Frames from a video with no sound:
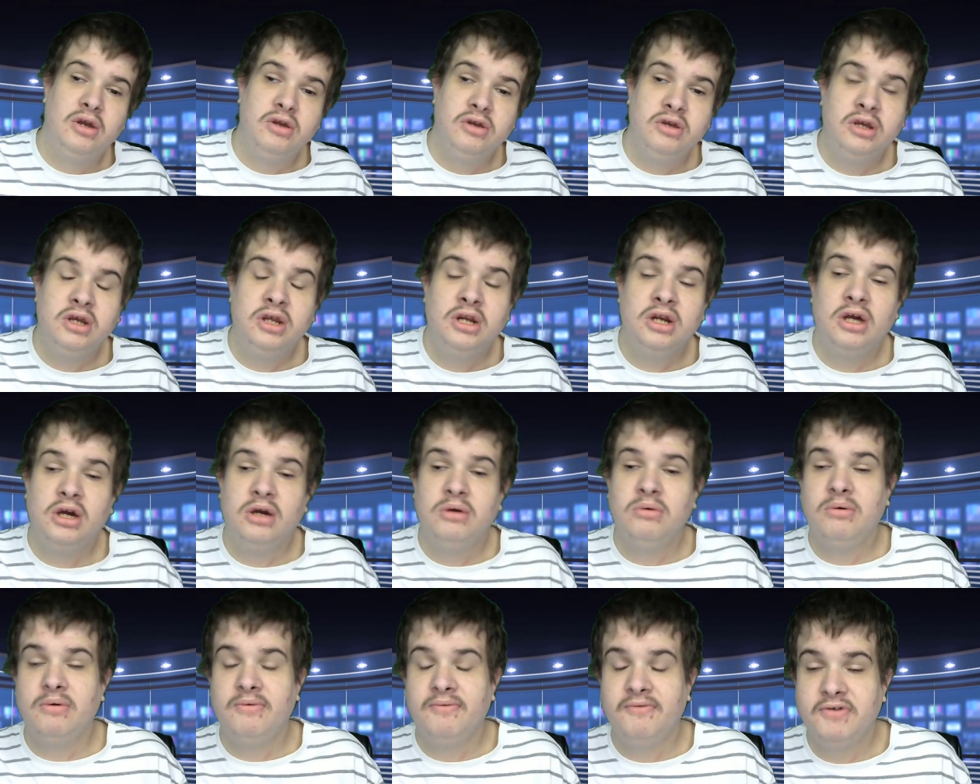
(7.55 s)
You
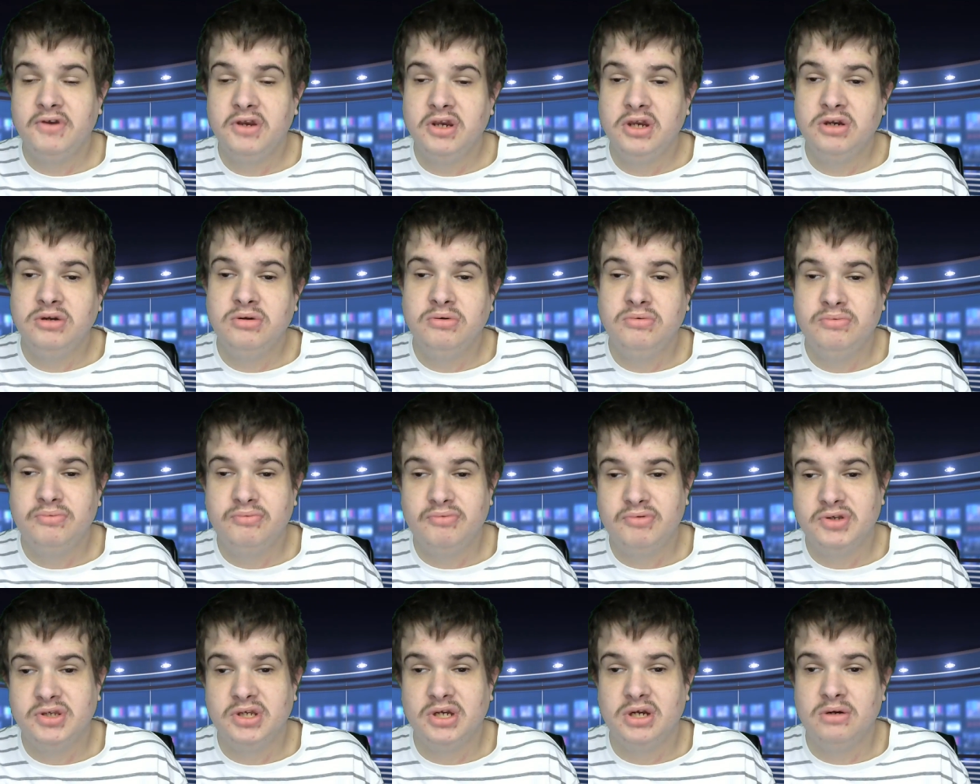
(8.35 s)
know, a few
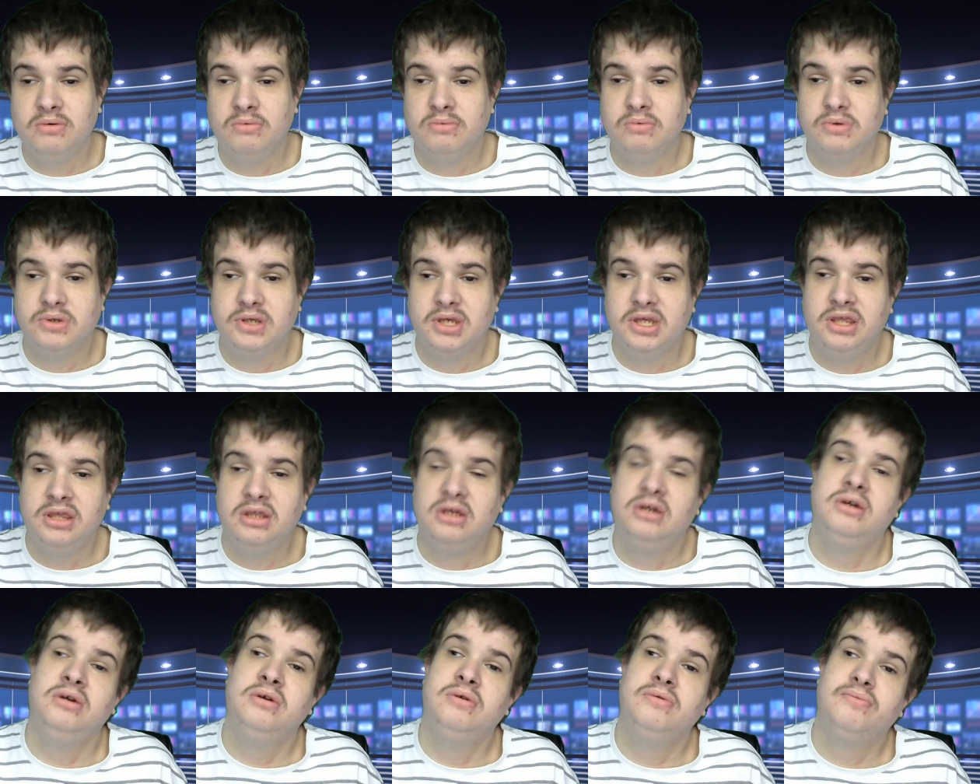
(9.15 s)
results in
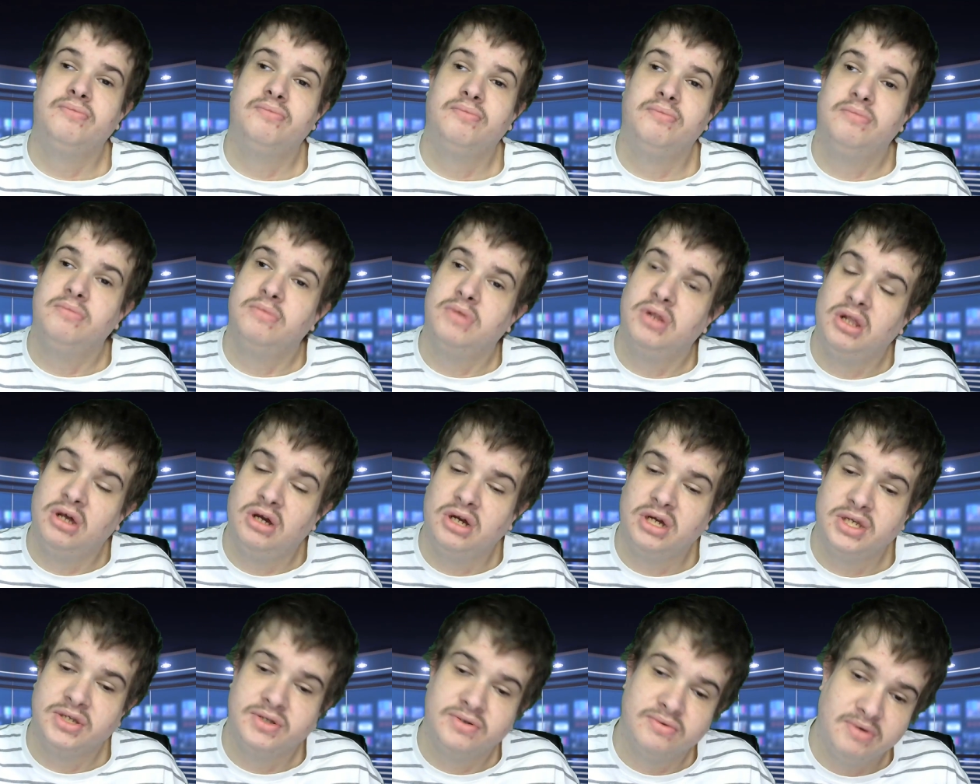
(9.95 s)
the
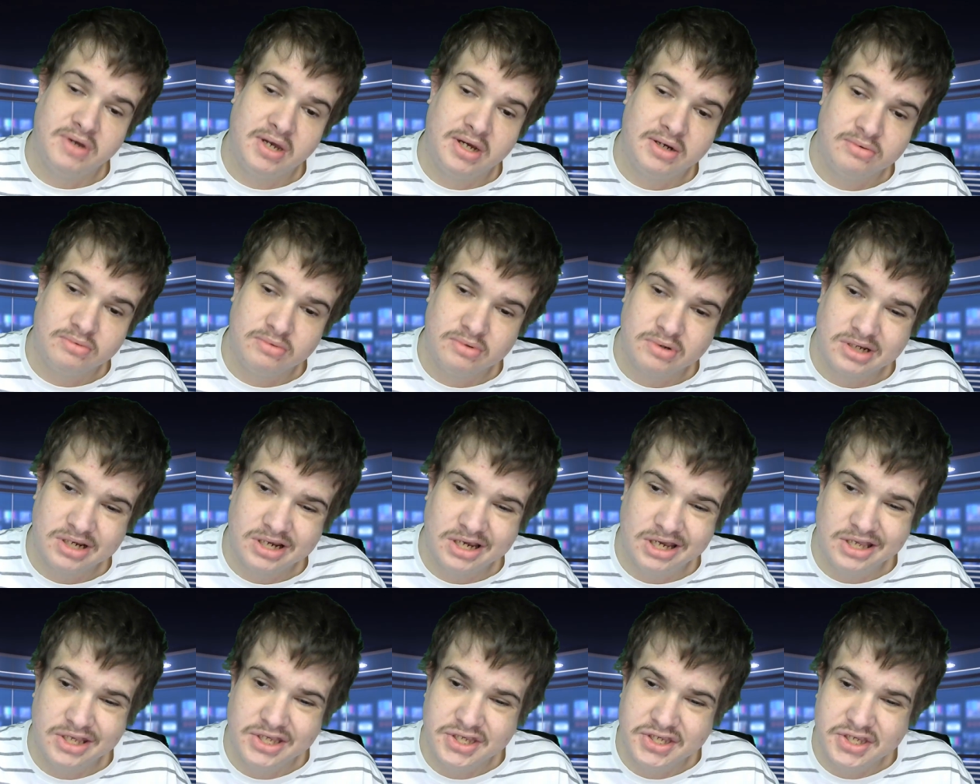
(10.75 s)
last round
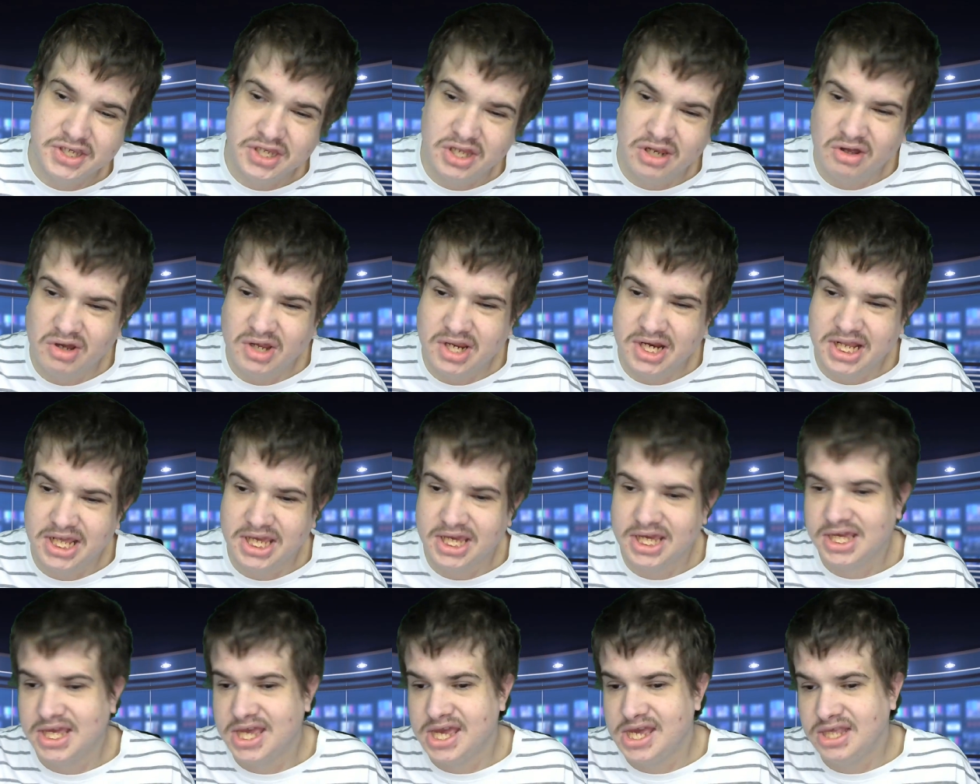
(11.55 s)
going
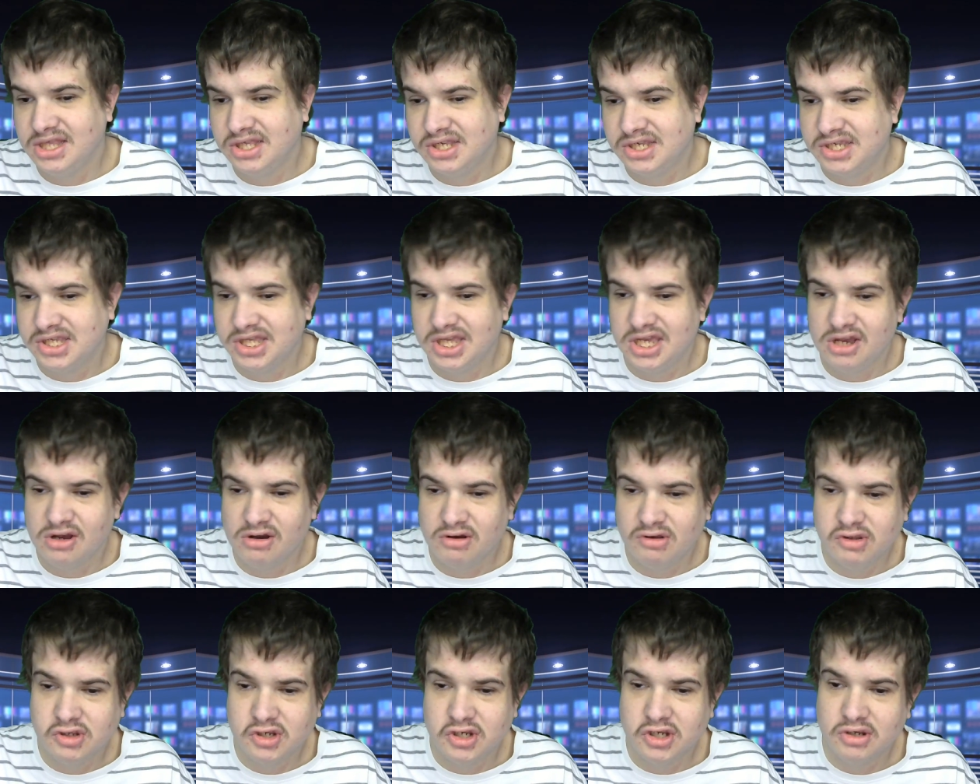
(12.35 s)
slightly against the
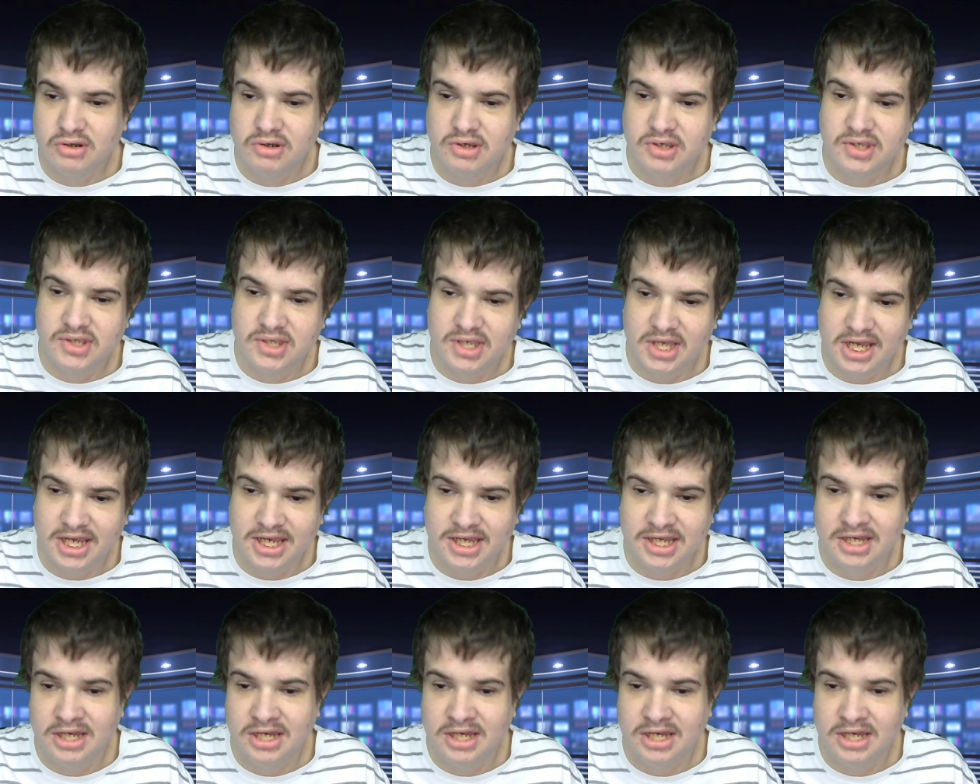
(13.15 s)
odds, you could say.